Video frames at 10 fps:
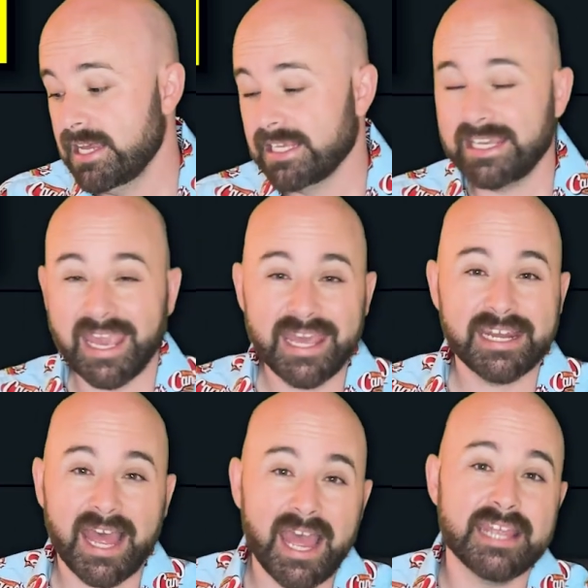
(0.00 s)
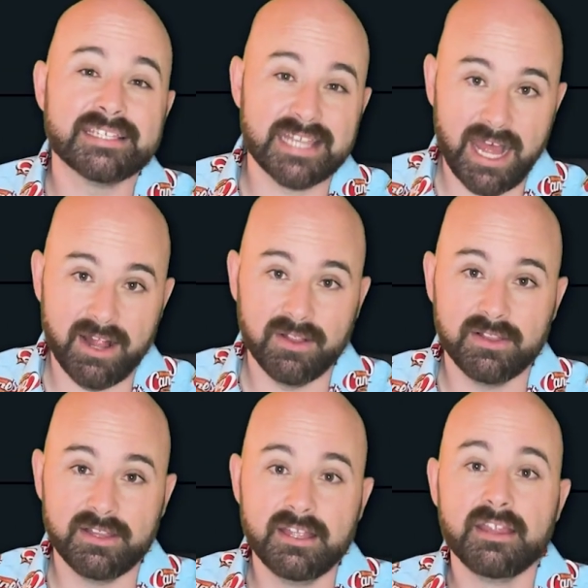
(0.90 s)
can I tell
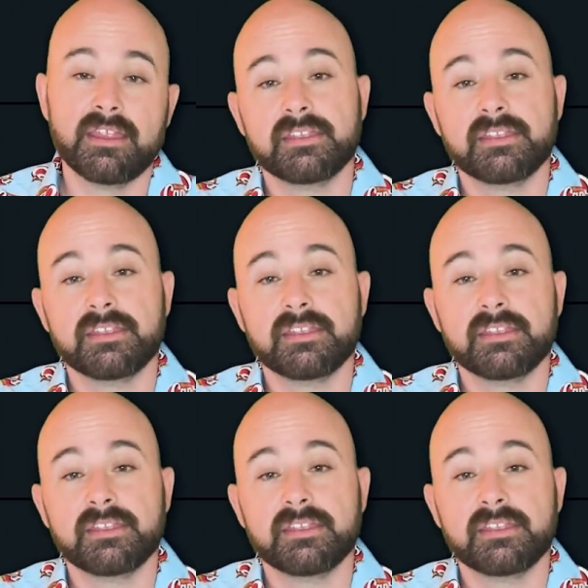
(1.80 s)
that